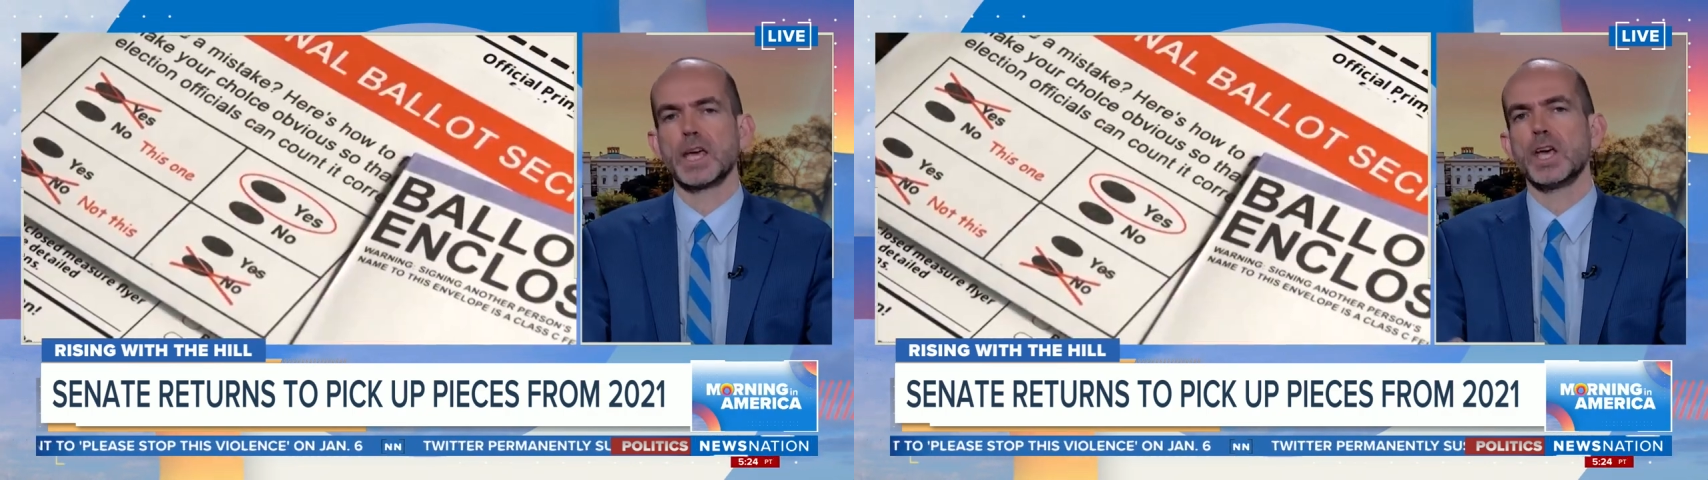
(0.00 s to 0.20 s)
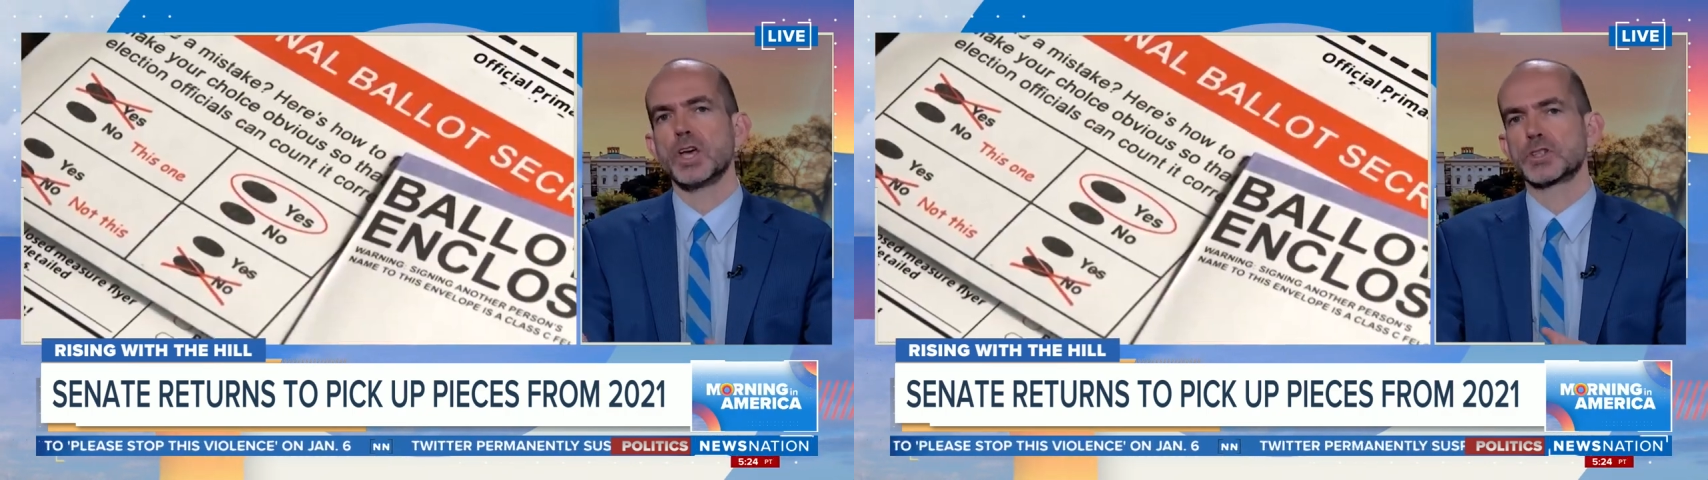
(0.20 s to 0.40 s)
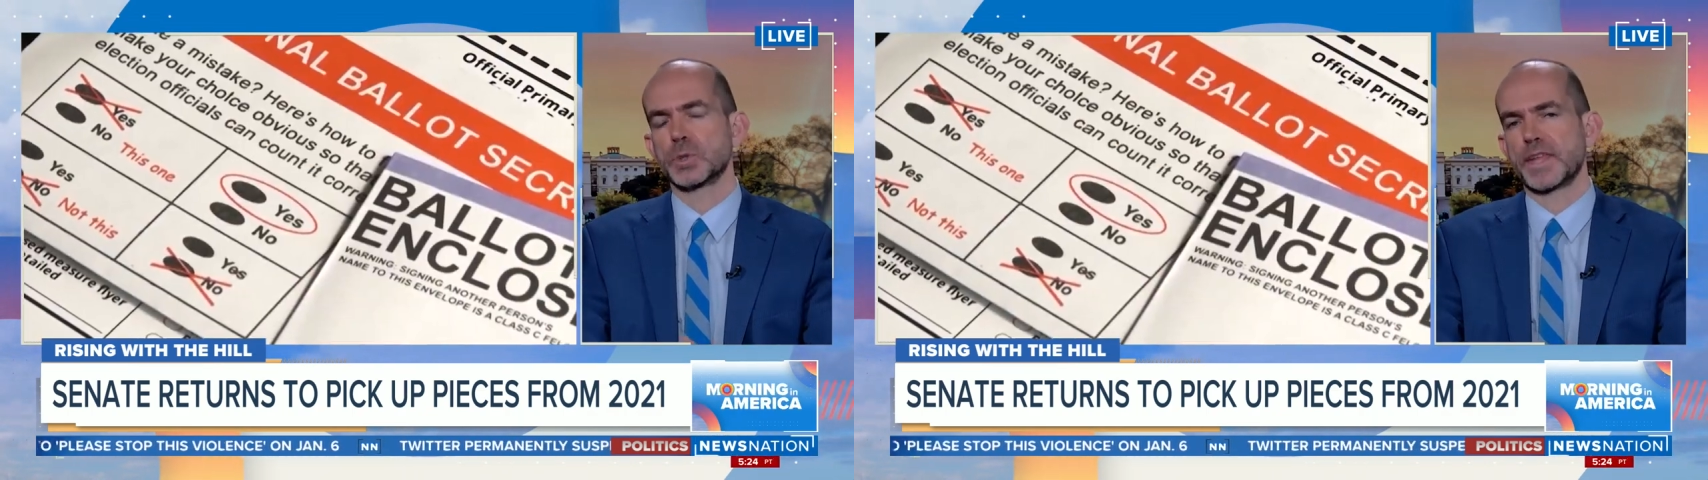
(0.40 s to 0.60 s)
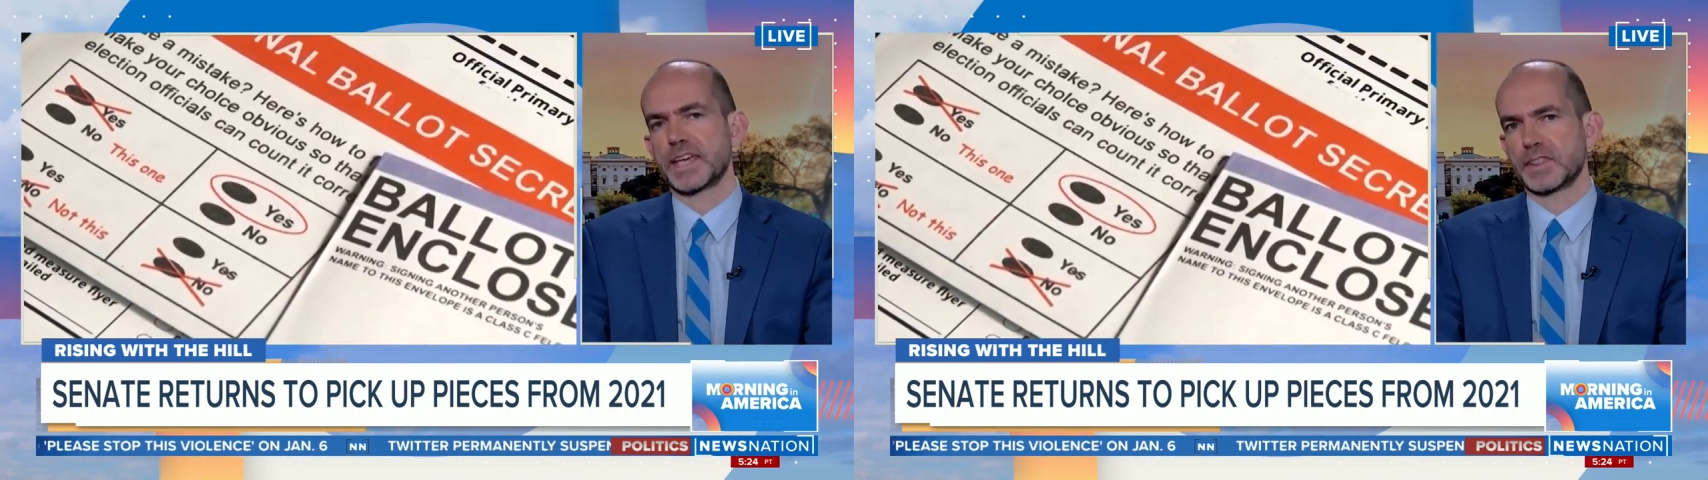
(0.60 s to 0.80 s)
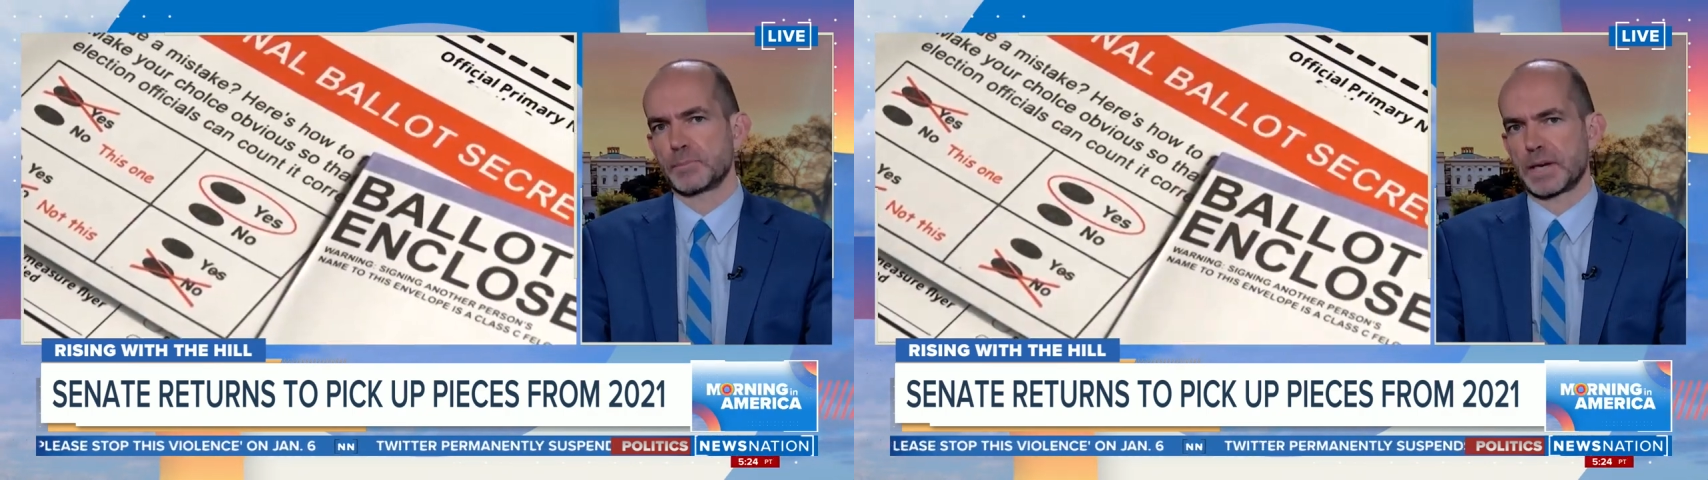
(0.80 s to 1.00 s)
So
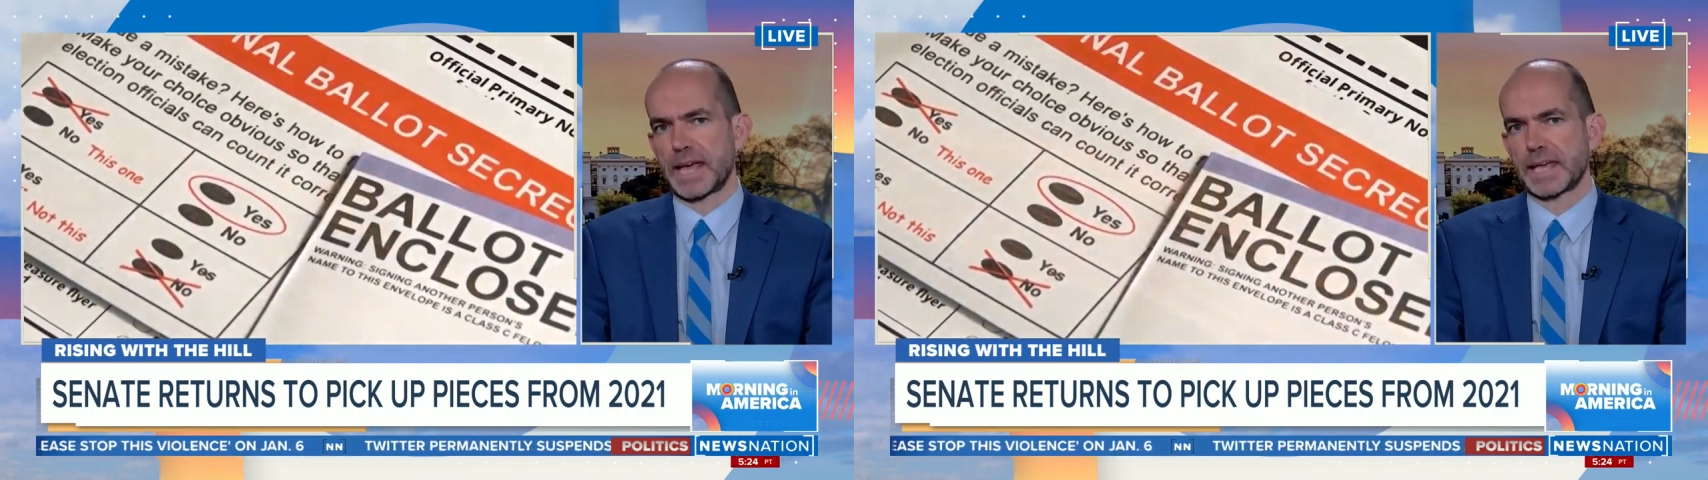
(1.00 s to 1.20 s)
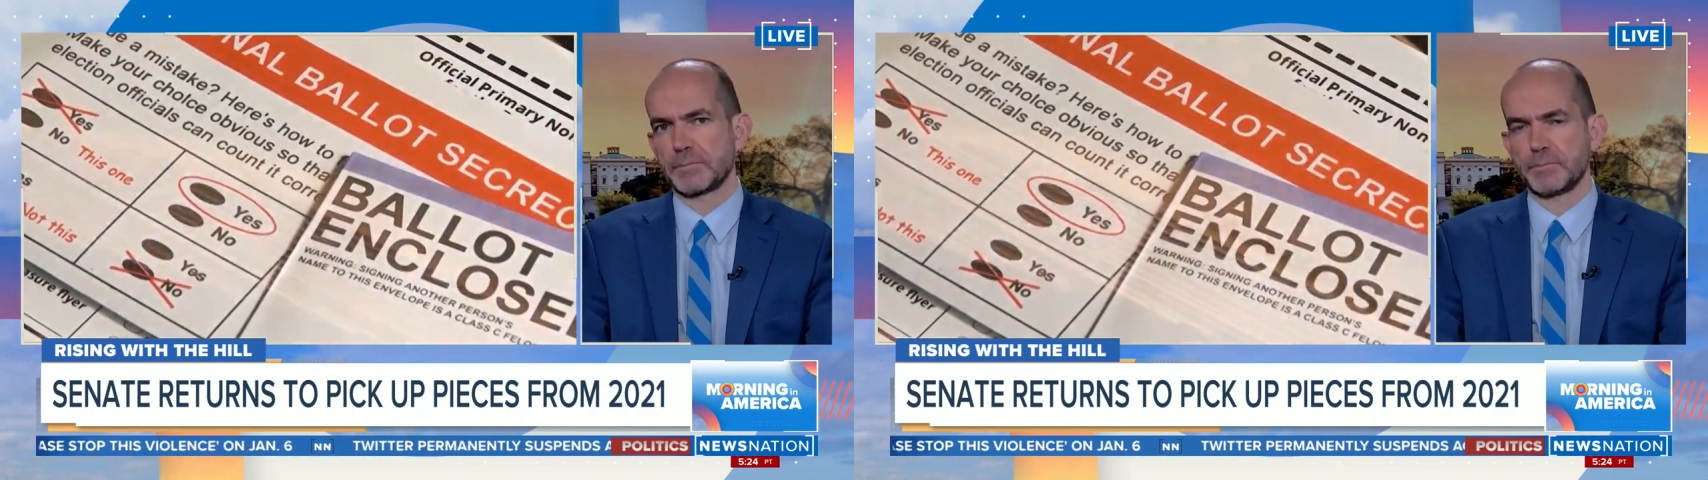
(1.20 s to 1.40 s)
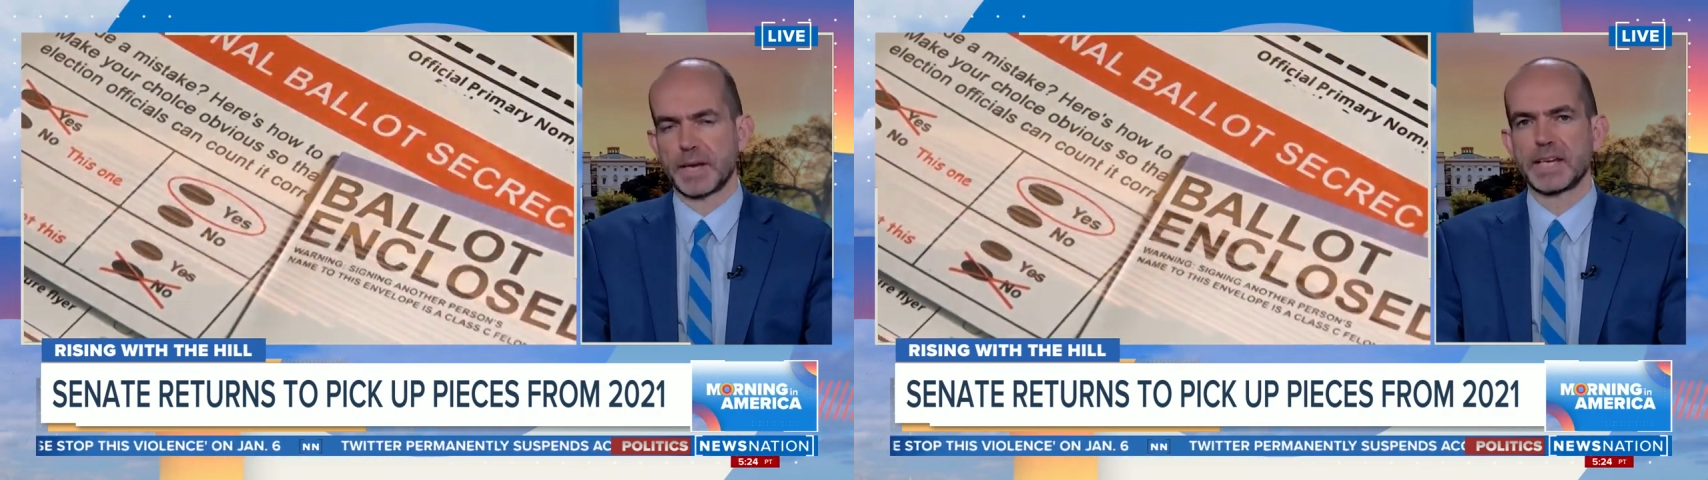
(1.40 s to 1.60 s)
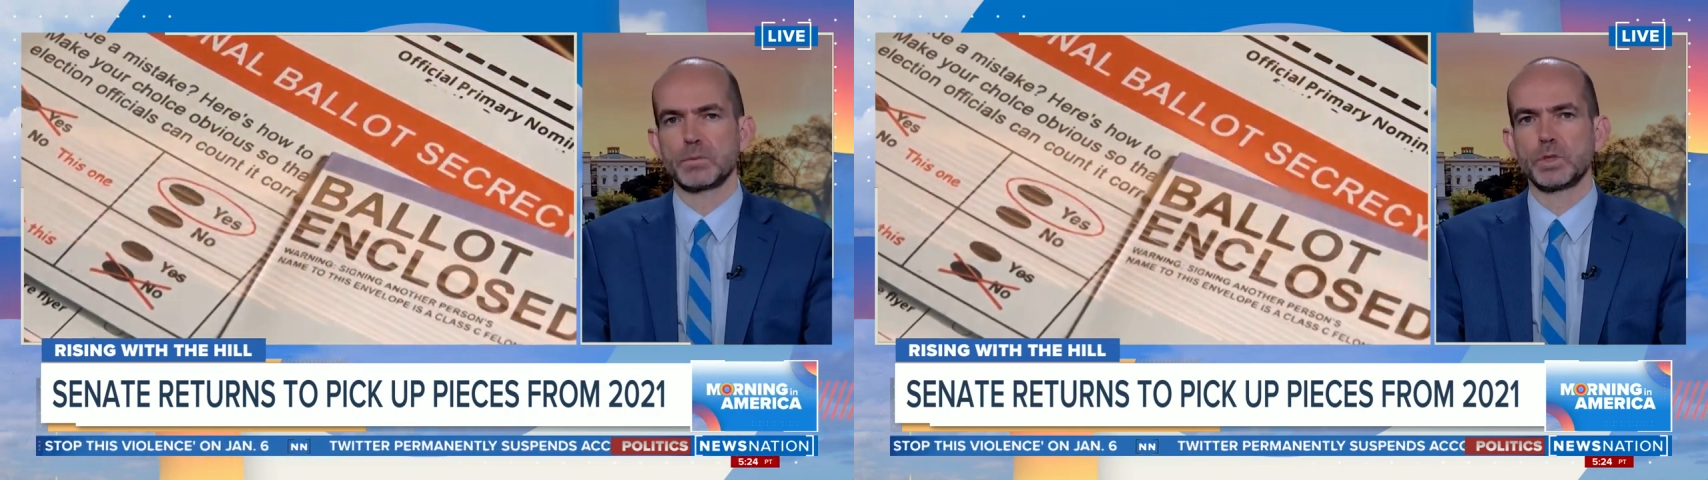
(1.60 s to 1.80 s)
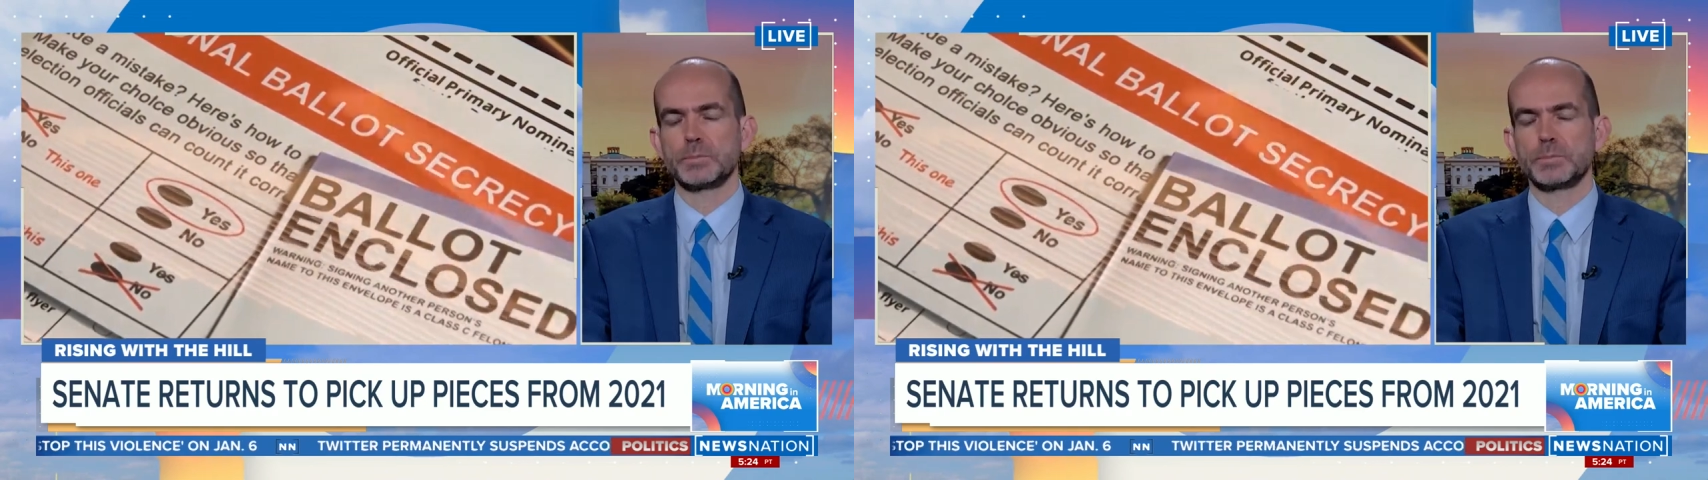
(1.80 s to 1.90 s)
then the plan B would